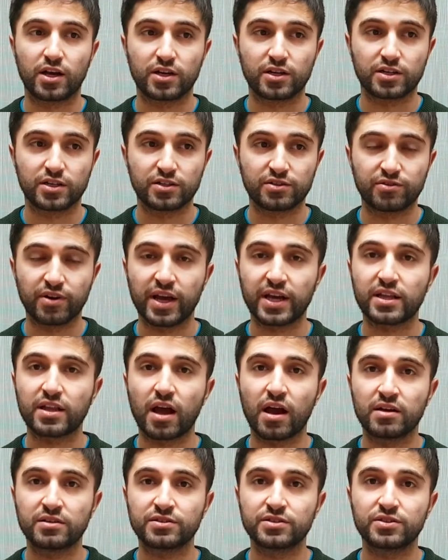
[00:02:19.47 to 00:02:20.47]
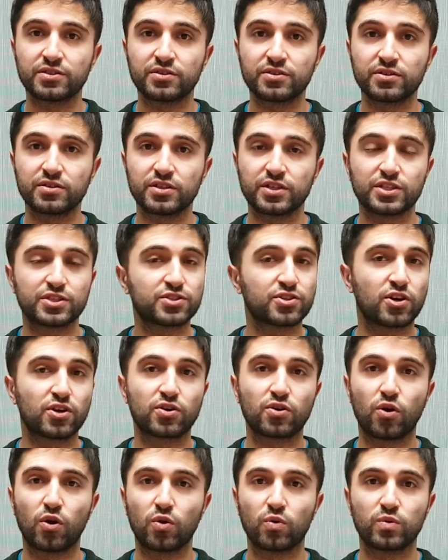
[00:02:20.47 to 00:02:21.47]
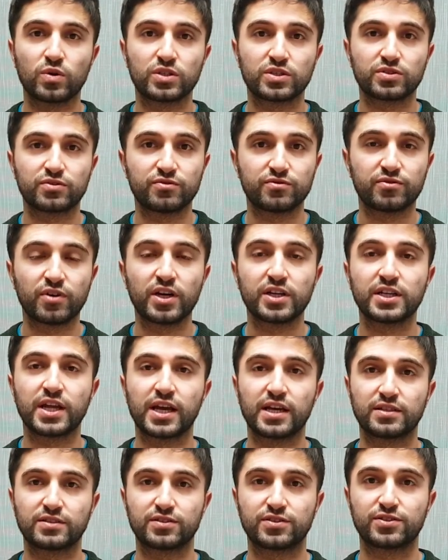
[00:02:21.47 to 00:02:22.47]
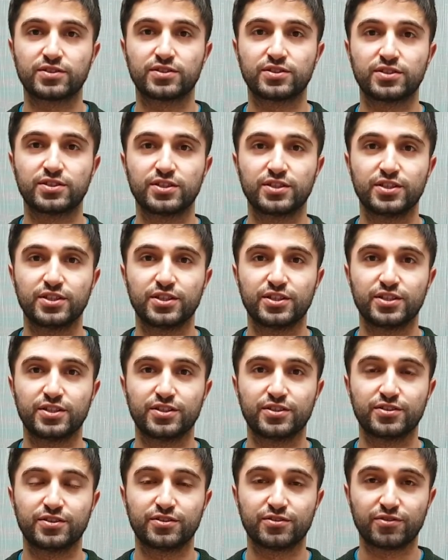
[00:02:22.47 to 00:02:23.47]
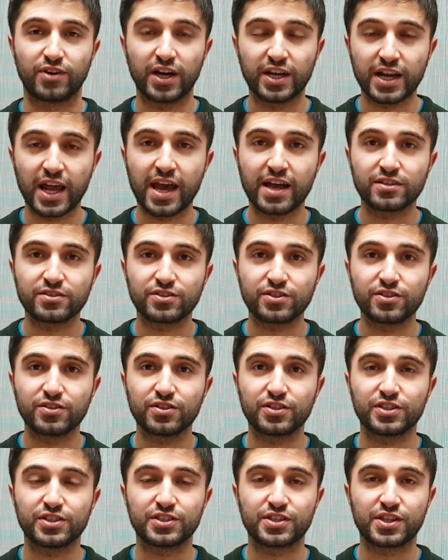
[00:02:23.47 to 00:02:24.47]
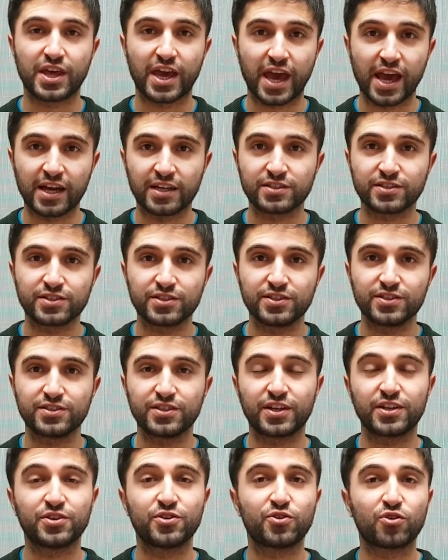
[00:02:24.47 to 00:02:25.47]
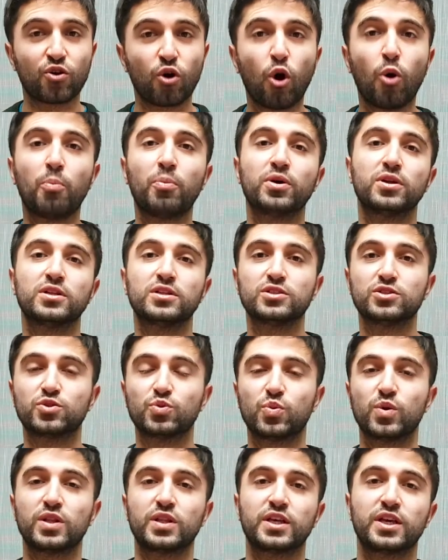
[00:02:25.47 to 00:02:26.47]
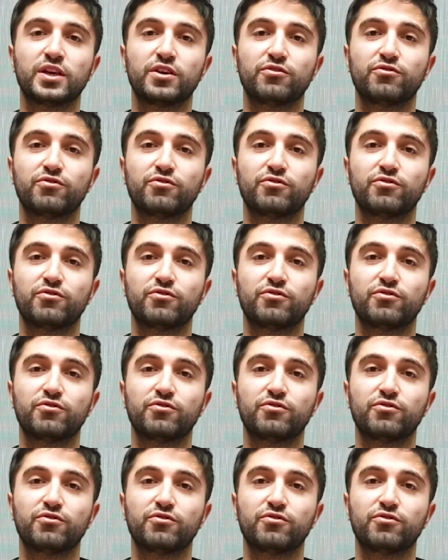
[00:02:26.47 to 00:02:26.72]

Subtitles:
correct answer is not always the right answer. The right answer is the answer that your opponent will give.